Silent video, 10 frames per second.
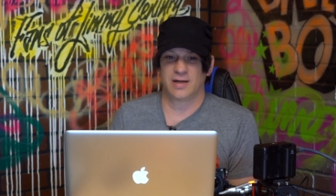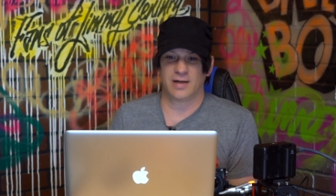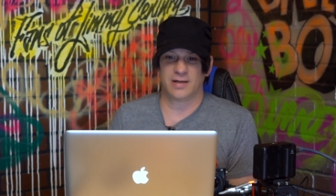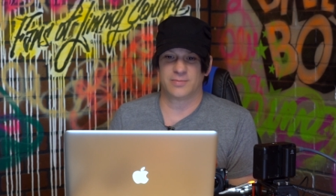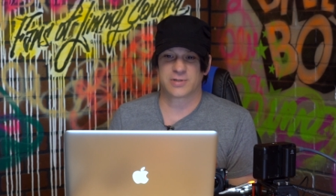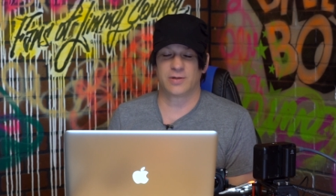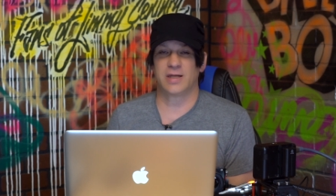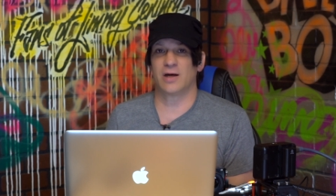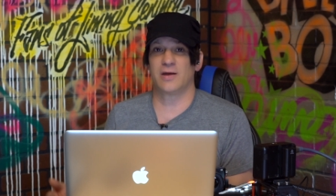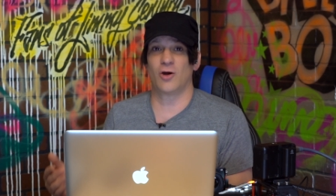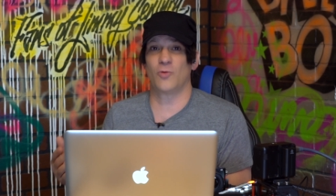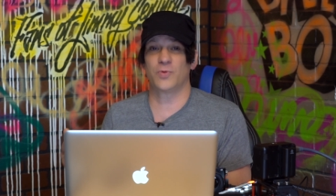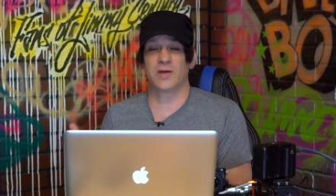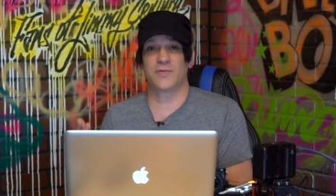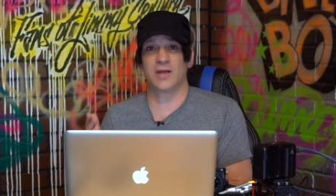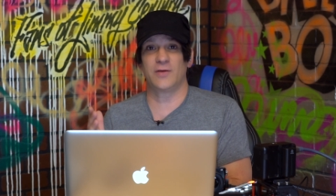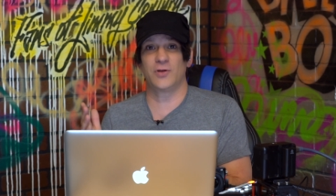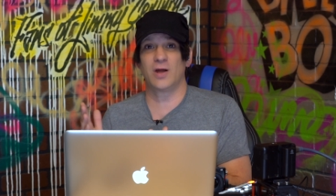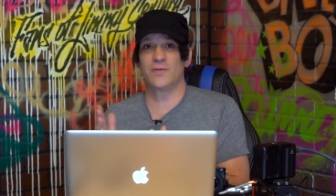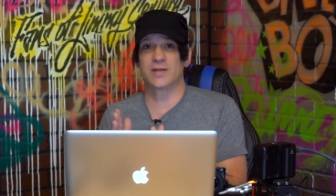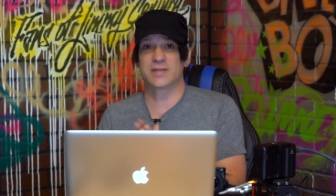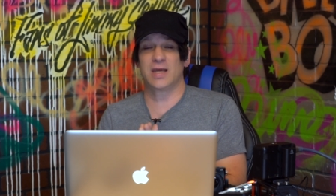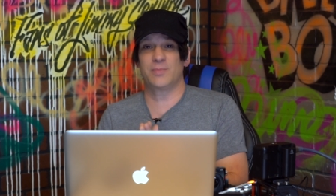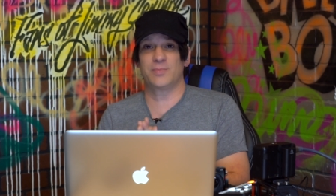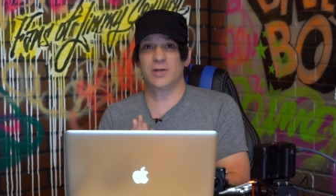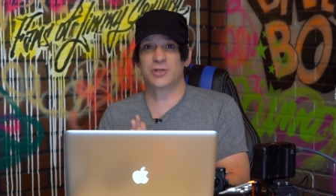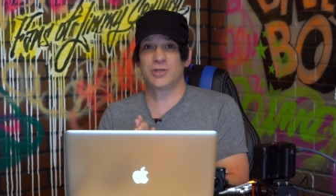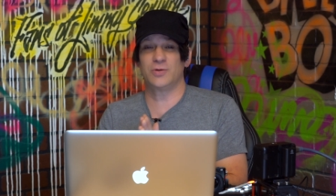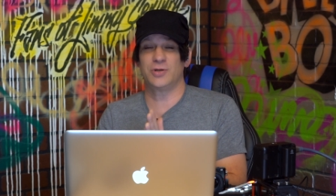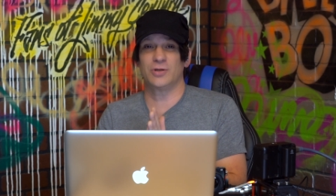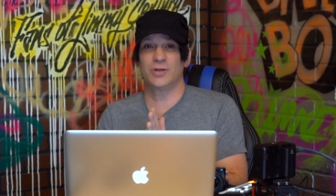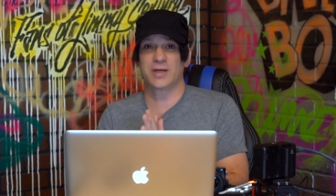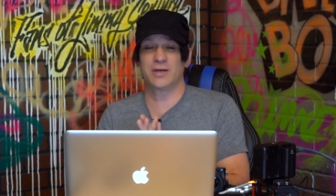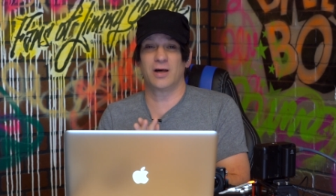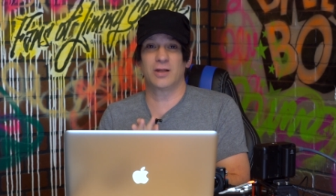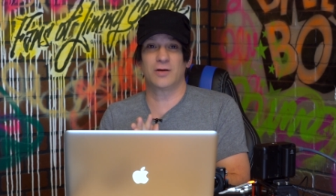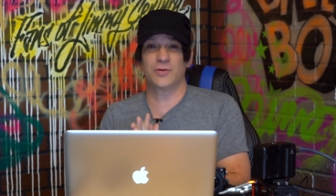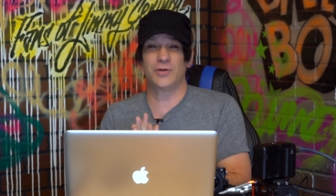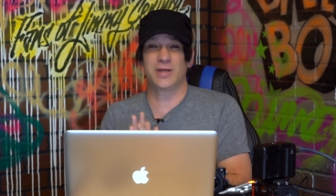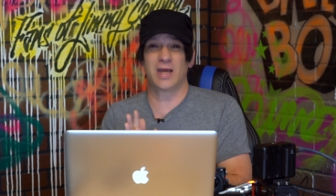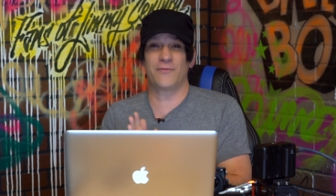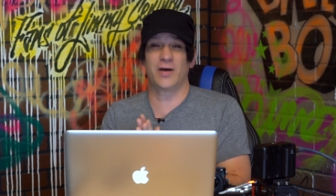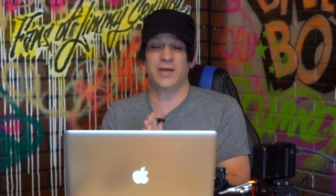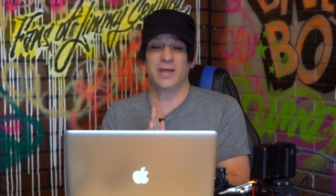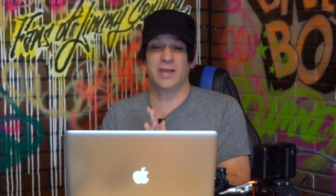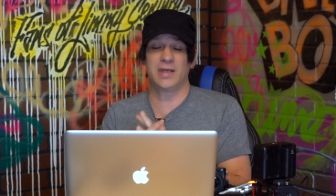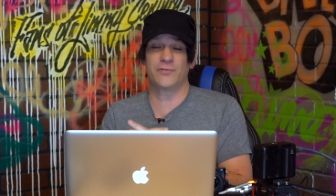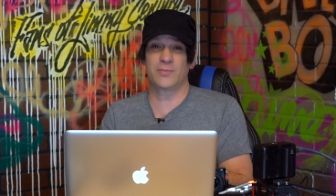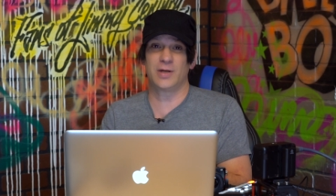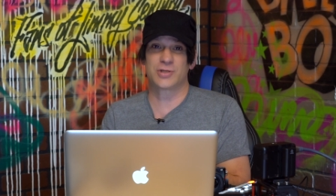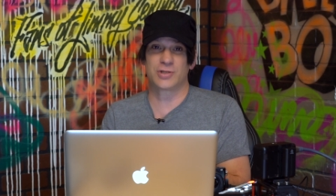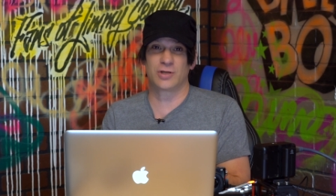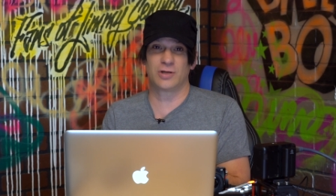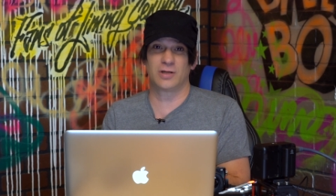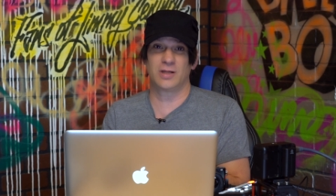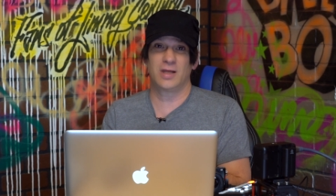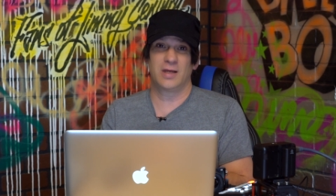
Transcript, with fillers: Uh, so anyway, hopefully, if the, if you're having the same issue and you're looking all over and you can't find any information at all,